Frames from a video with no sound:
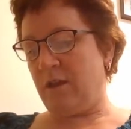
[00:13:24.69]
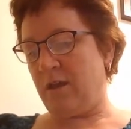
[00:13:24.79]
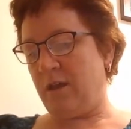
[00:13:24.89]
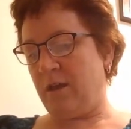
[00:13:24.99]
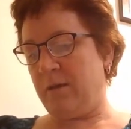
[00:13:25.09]

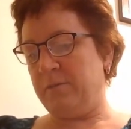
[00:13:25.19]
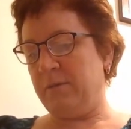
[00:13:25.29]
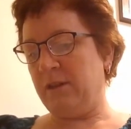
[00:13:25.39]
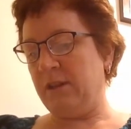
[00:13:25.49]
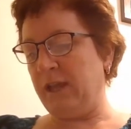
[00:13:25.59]

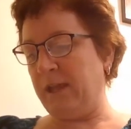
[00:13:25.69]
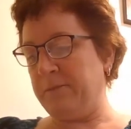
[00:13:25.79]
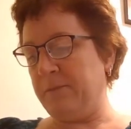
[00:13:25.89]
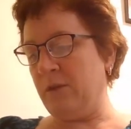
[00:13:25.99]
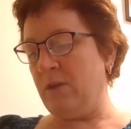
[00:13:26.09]

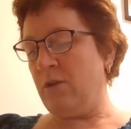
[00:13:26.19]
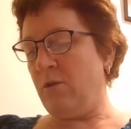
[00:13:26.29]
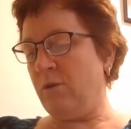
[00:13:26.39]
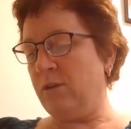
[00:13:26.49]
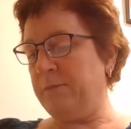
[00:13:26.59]
Lip
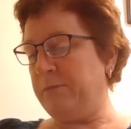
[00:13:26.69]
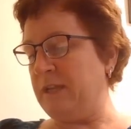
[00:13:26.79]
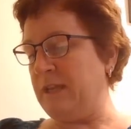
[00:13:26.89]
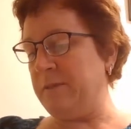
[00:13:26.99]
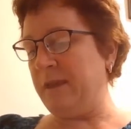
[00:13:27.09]
or
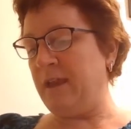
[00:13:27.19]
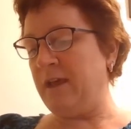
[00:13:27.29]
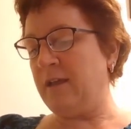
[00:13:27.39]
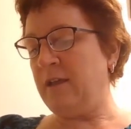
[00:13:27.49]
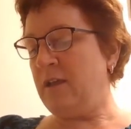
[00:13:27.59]

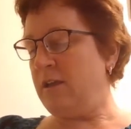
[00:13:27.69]
lipidemia